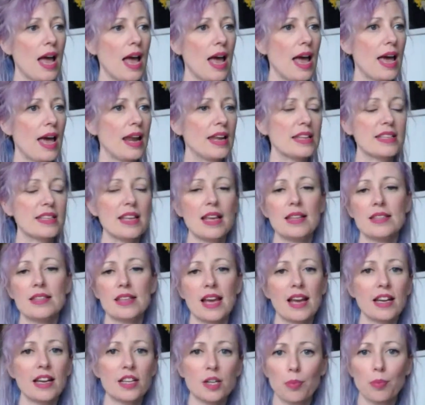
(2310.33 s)
And it's
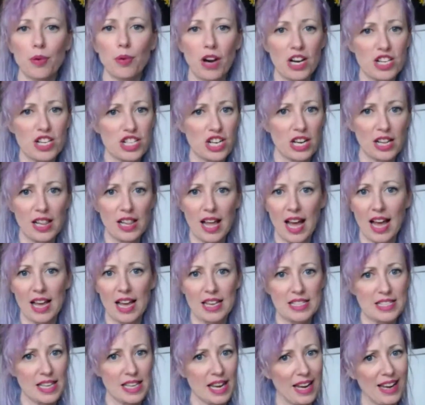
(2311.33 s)
like a depression
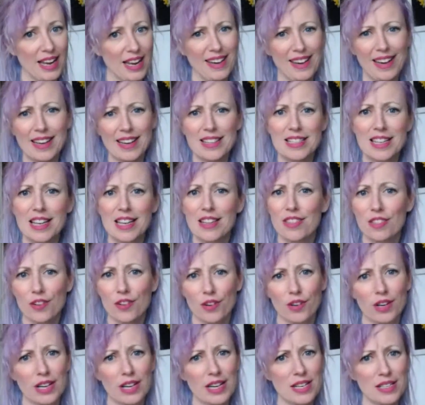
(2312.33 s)
glass, like a
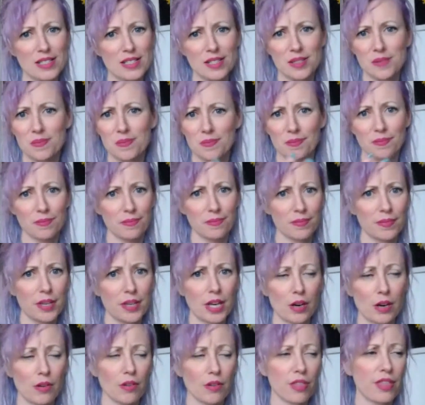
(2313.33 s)
1930s, you
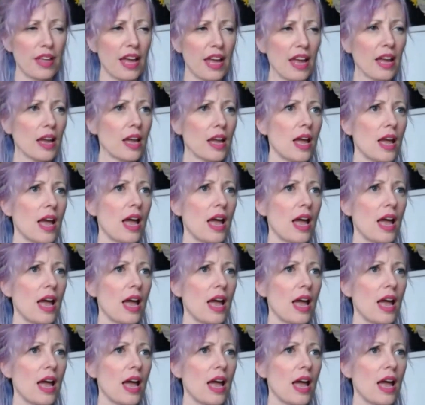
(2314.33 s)
know, thing.